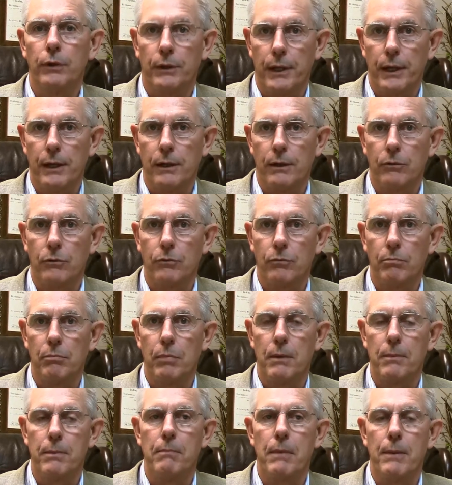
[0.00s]
tenants,
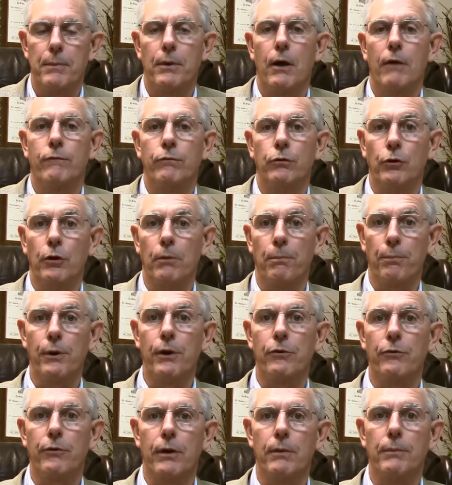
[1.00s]
maybe, maybe not fully
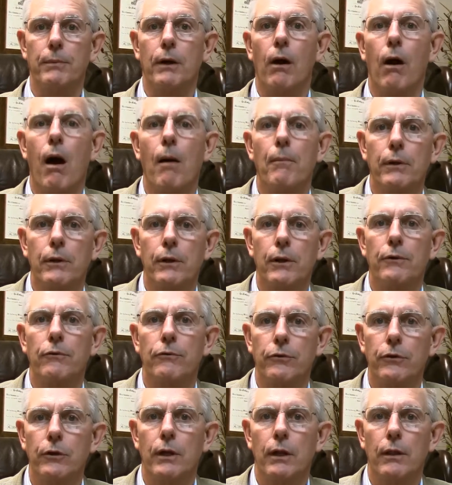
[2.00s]
appreciated, but commonly
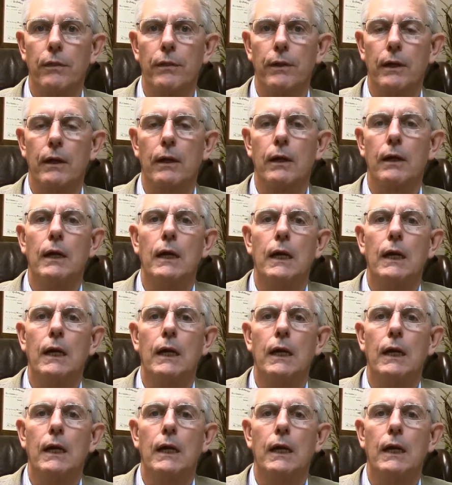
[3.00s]
understood, I think,